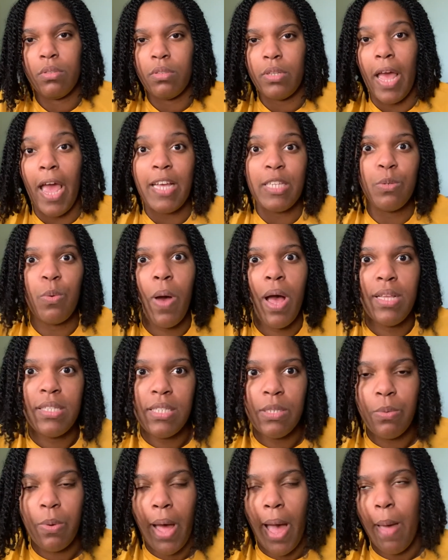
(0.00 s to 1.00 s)
X, Y, and
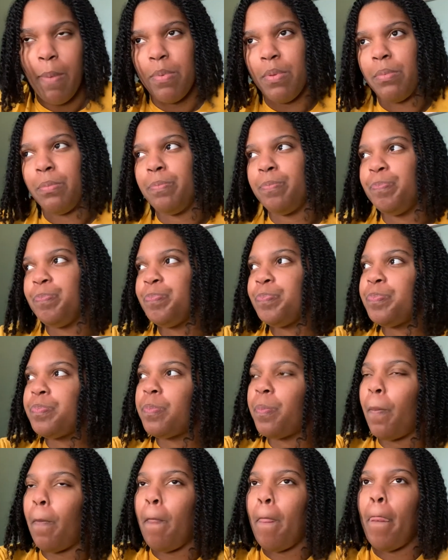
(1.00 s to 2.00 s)
Z will happen.
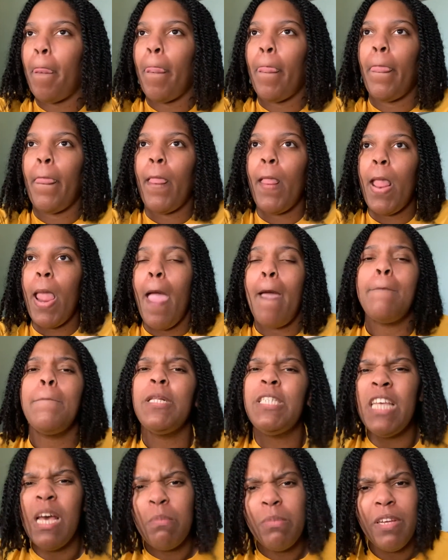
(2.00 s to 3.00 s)

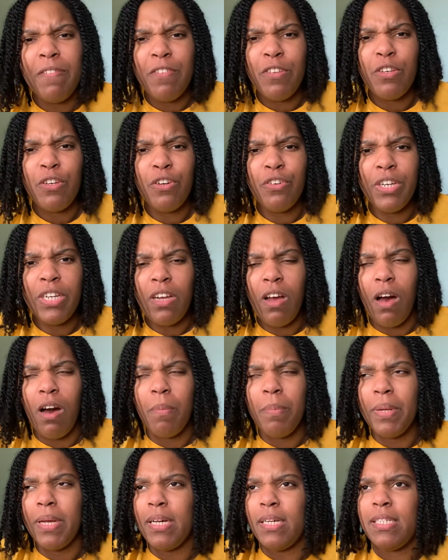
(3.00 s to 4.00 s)
Tell me if you agree,
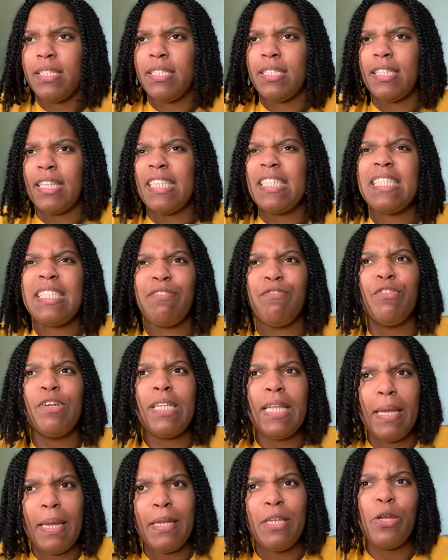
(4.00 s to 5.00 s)
y'all, because this is a
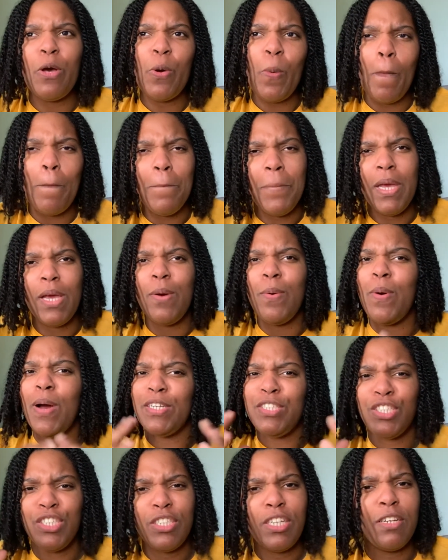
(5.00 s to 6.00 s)
really, big
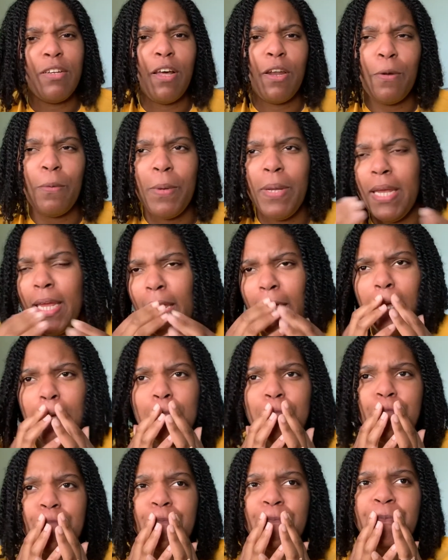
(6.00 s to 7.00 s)
question of the
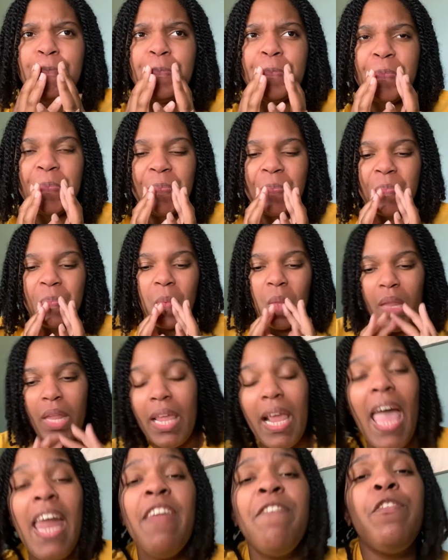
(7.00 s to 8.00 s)
weekend.
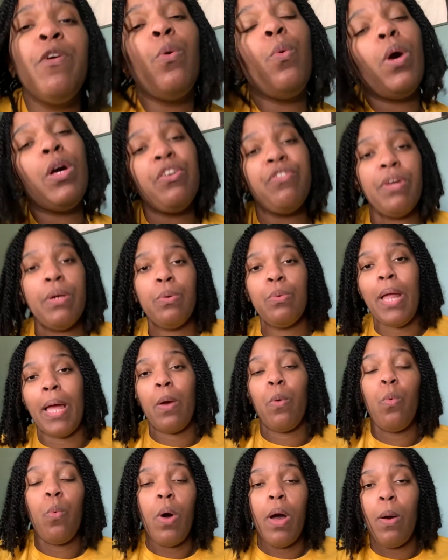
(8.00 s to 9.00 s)
And if you're wondering,
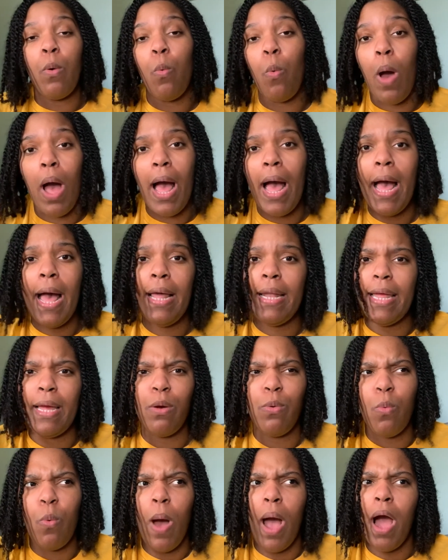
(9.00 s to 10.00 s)
why
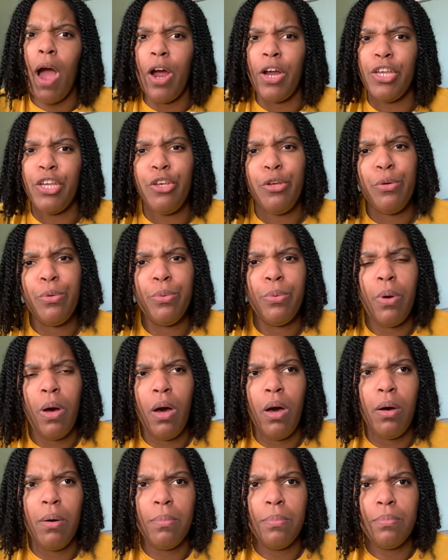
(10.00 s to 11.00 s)
are
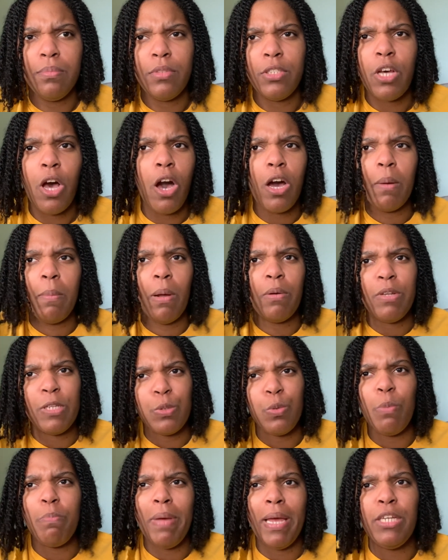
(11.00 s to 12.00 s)
you talking about
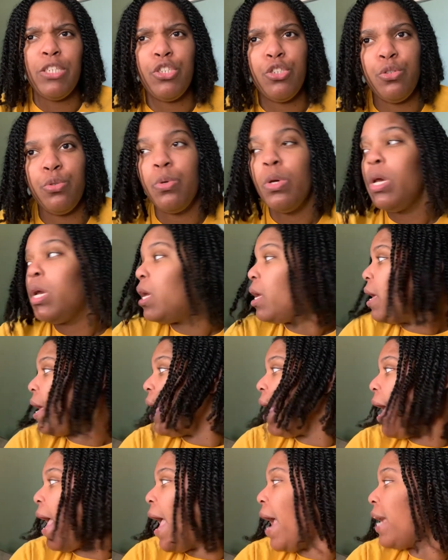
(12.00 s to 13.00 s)
this? What made you
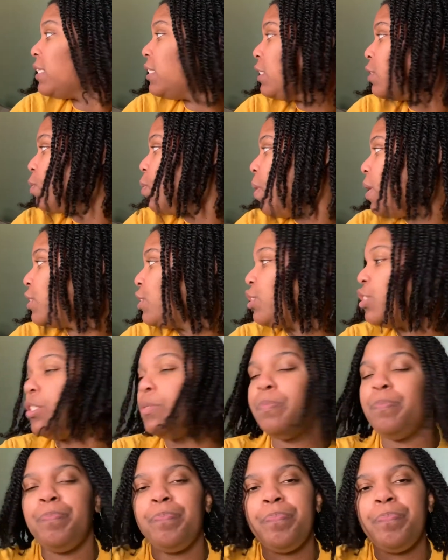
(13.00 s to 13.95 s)
ask this question?